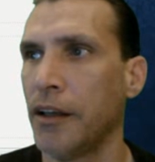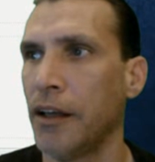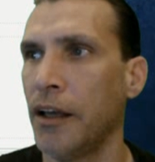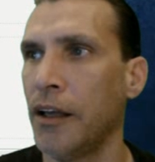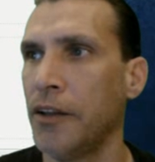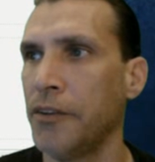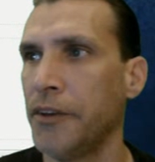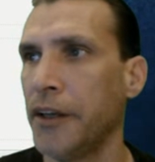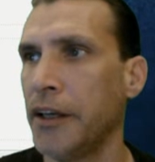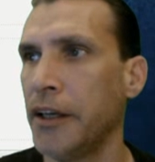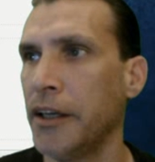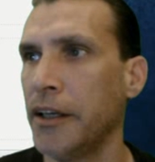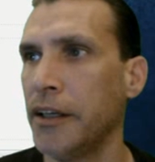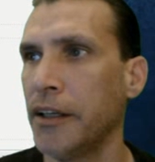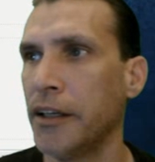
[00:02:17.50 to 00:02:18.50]
And
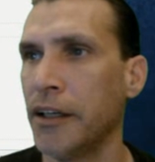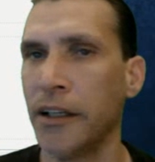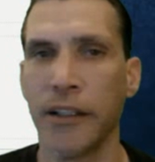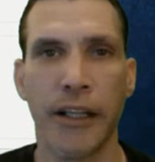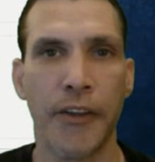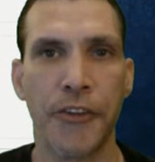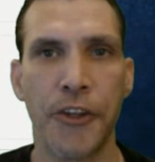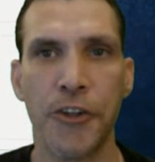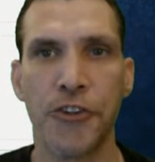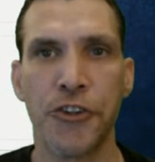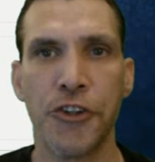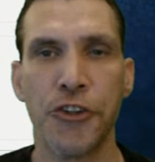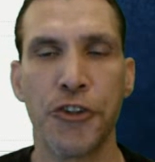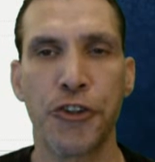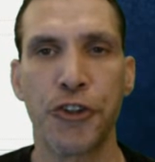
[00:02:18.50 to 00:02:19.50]
then uh, let this
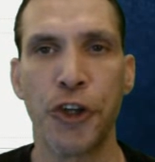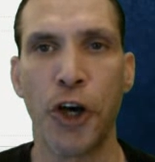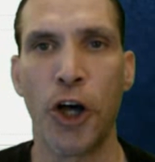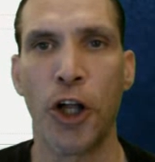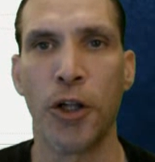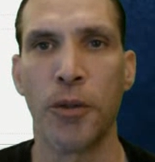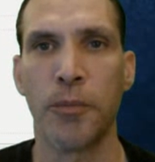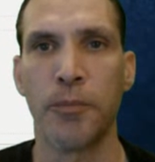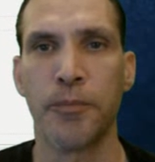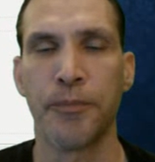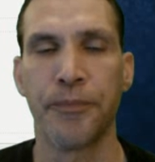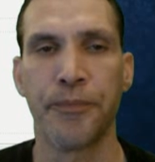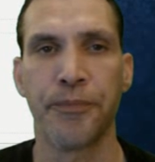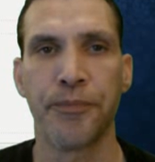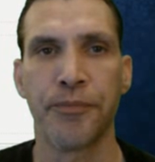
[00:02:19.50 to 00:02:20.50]
install.
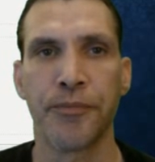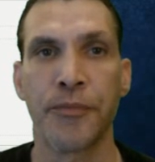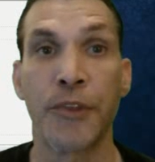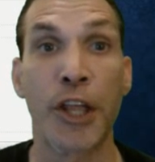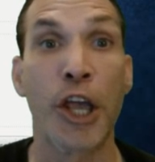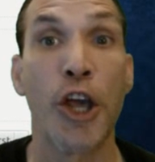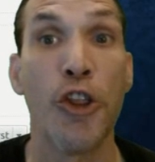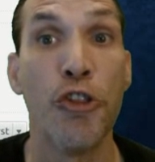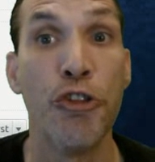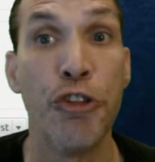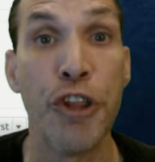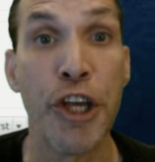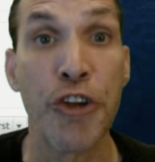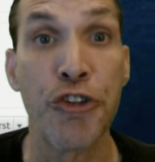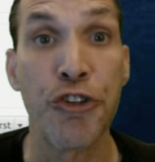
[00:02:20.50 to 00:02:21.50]

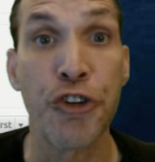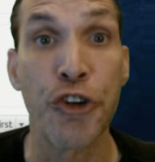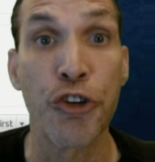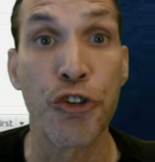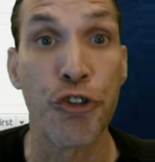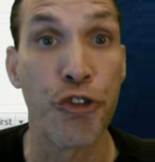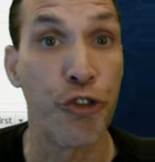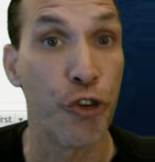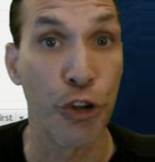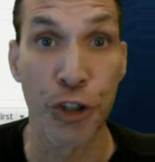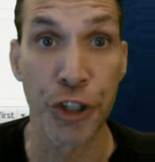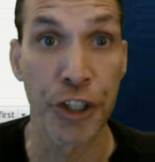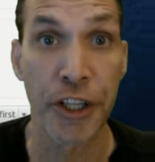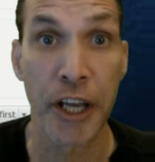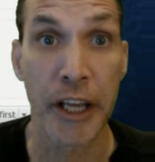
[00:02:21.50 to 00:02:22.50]
This
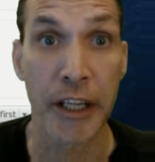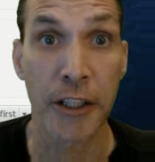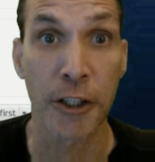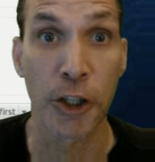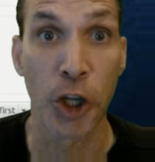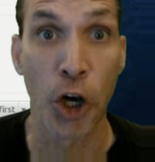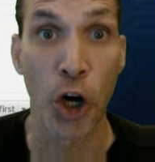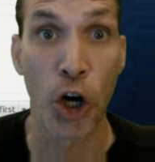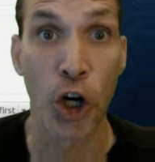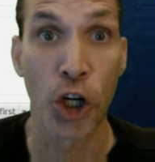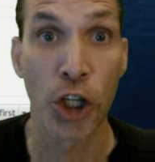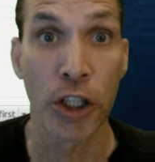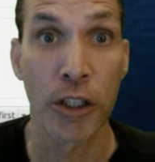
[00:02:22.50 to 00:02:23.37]
shouldn't take long.